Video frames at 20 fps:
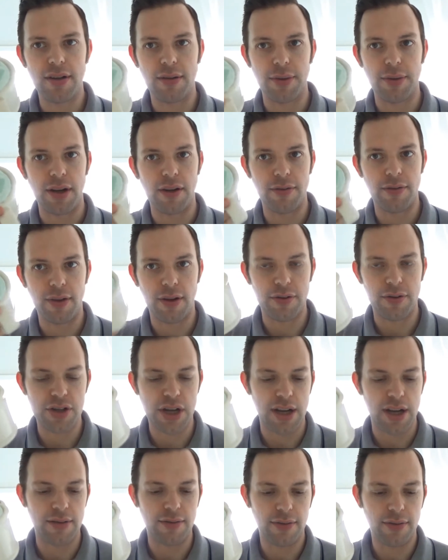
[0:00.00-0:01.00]
I mean, I've
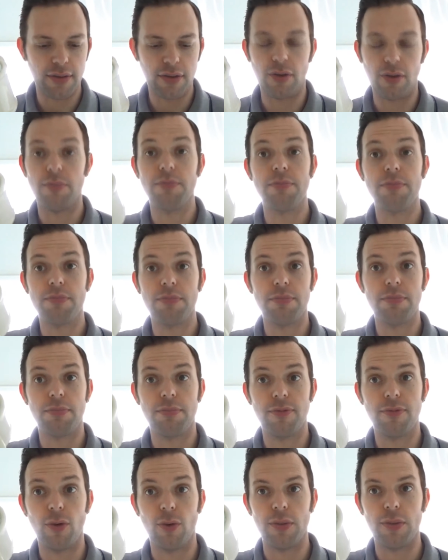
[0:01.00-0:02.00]
shaved, so
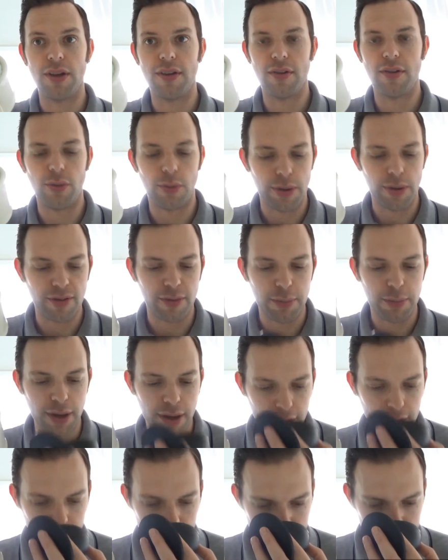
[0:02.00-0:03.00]
I've formed it into a bit of a
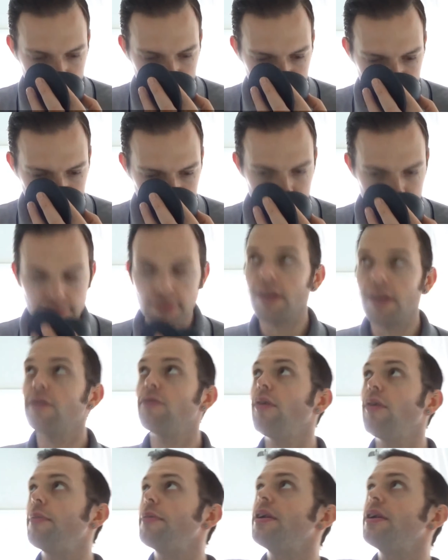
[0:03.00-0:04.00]
puck. It's
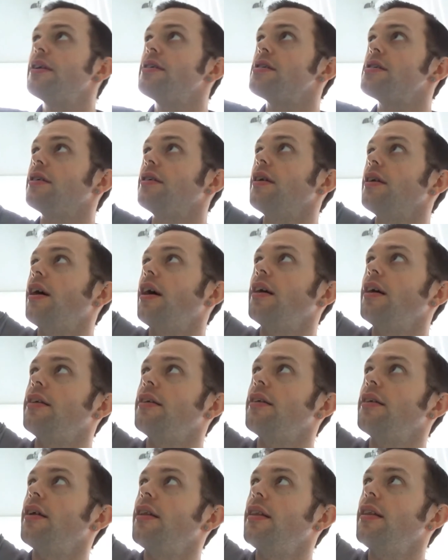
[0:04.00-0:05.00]
reminiscent, and
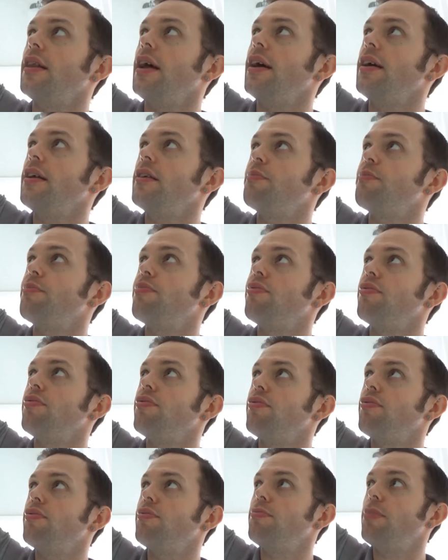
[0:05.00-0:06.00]
that is
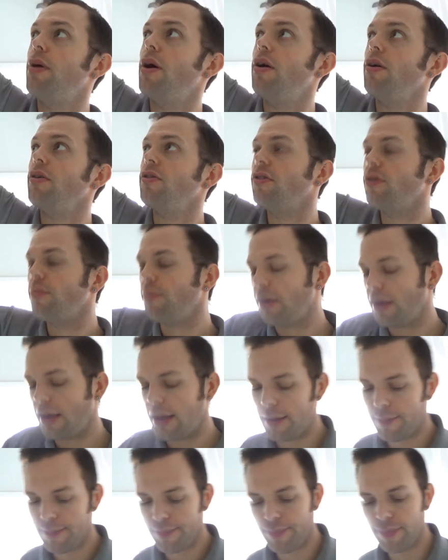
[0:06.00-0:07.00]

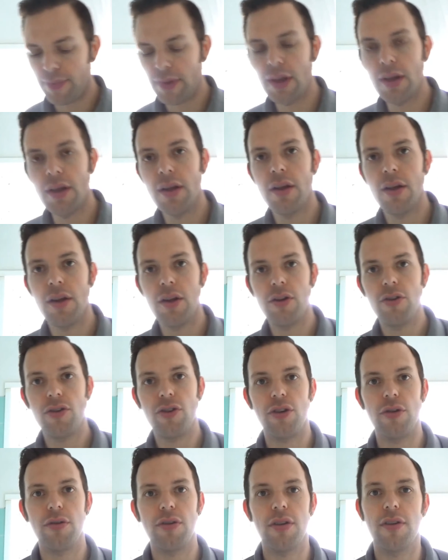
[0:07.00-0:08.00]
possibly
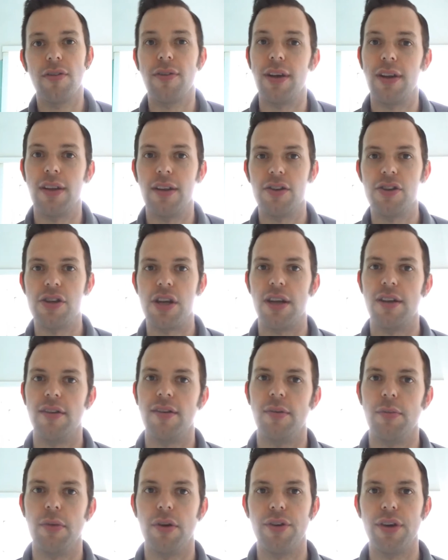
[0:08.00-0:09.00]
due to the fact they share
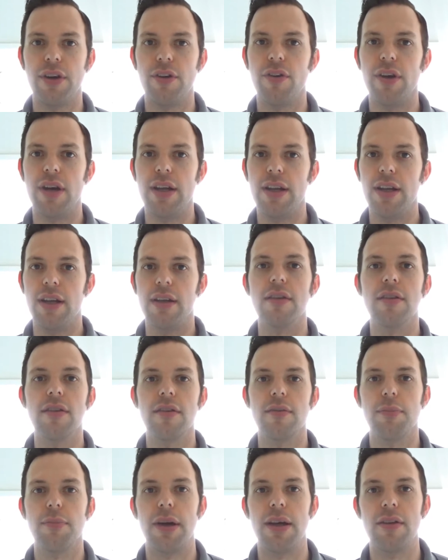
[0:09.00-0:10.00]
similar ingredients
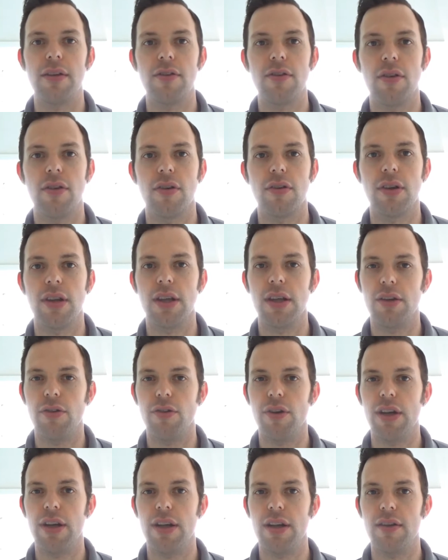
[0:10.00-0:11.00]
based on the
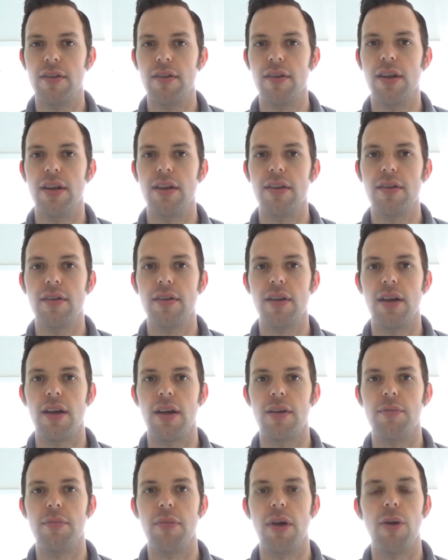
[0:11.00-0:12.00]
ingredients list.
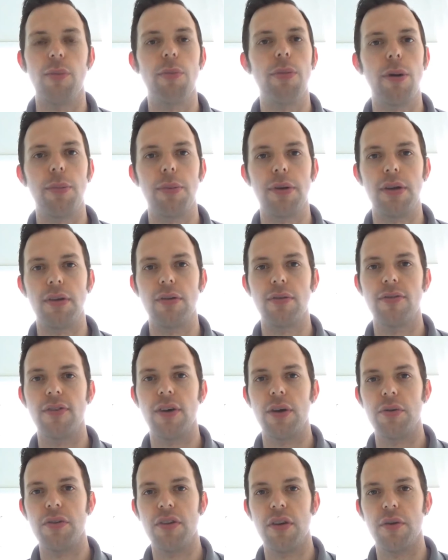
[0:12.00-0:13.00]
I'll pop a little
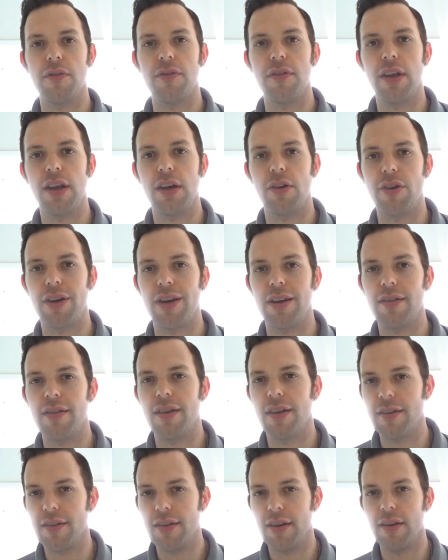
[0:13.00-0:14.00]
photo of the ingredients
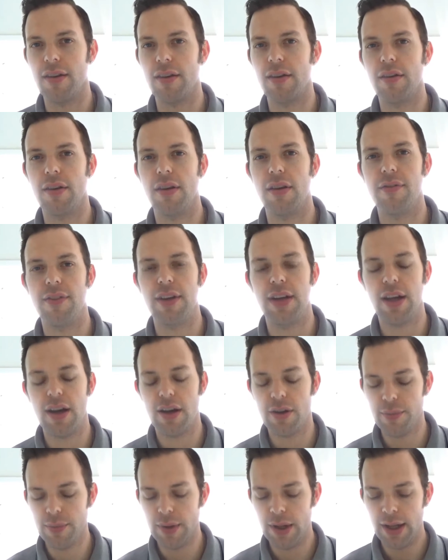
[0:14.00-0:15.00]
list in the video.